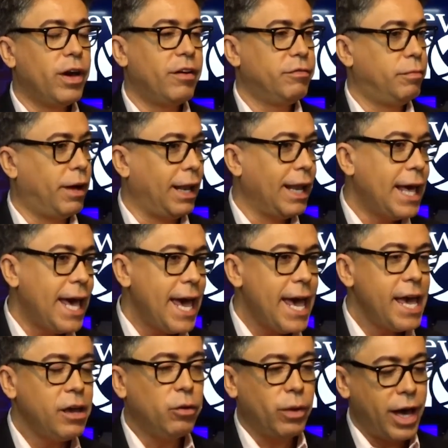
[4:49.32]
have
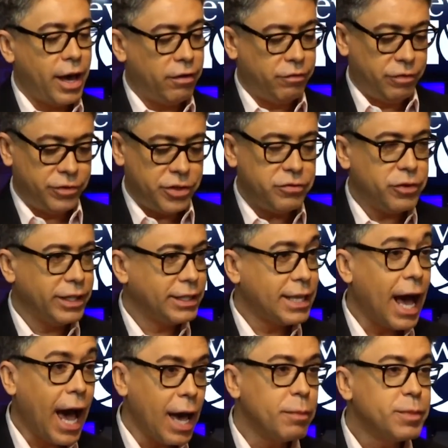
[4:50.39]
ballet, we have different
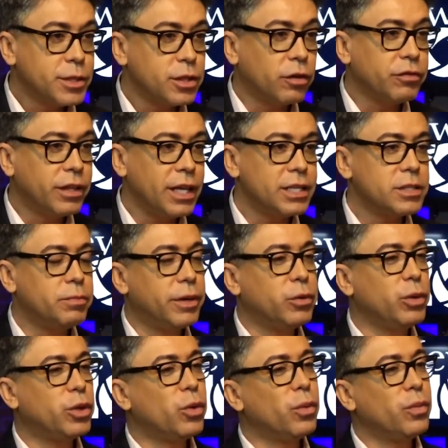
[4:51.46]
types of dance, but
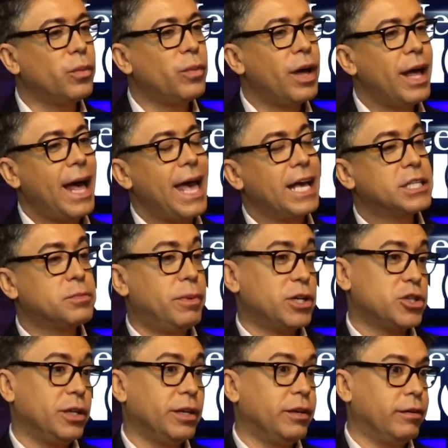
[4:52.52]
we don't,
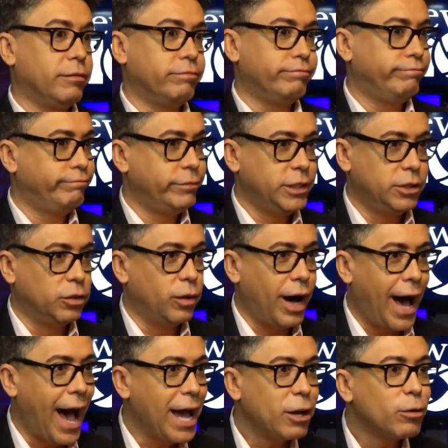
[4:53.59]
especially,
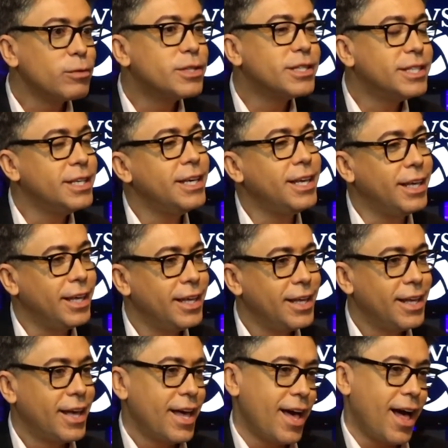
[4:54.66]
I don't see
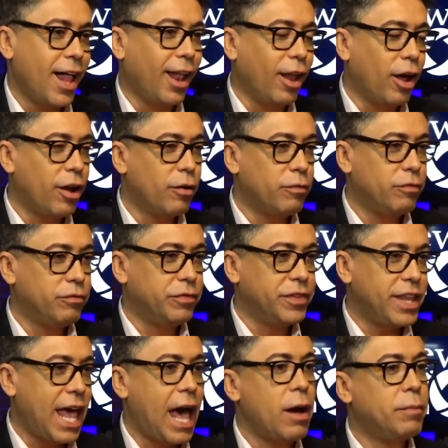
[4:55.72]
a lot of
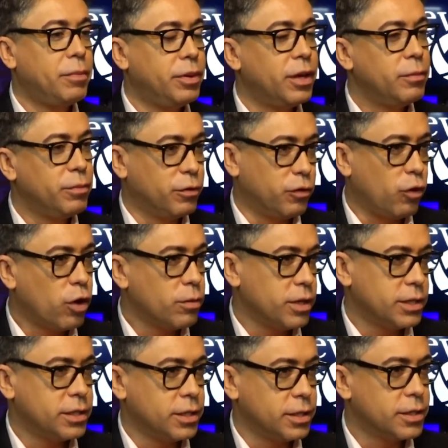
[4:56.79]
tap
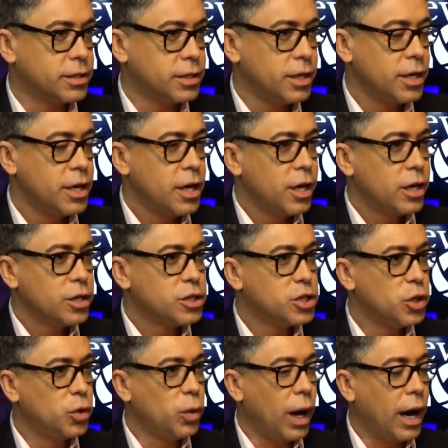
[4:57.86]
performances.
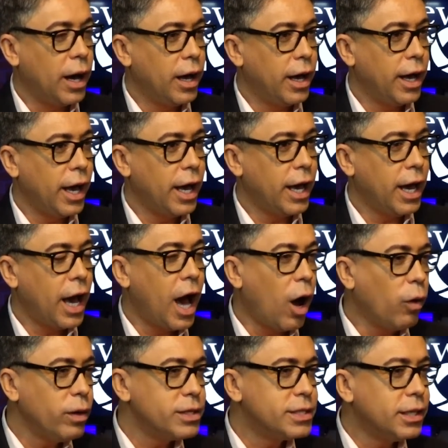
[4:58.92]
So
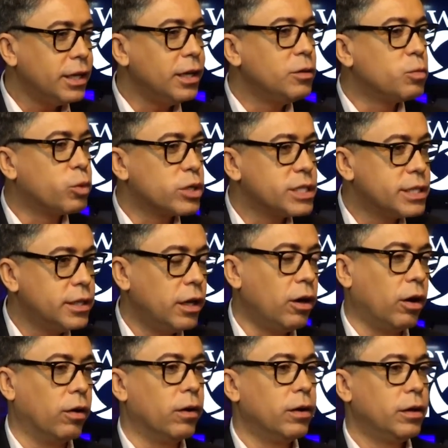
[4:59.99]
how is it in
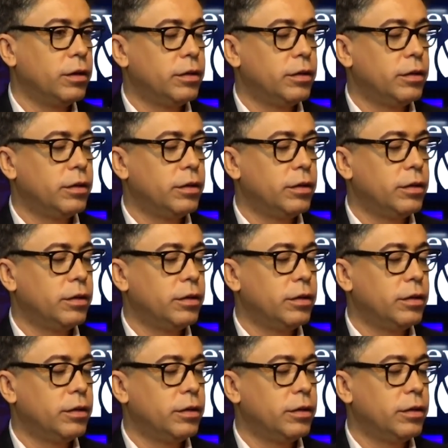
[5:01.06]
Brazil?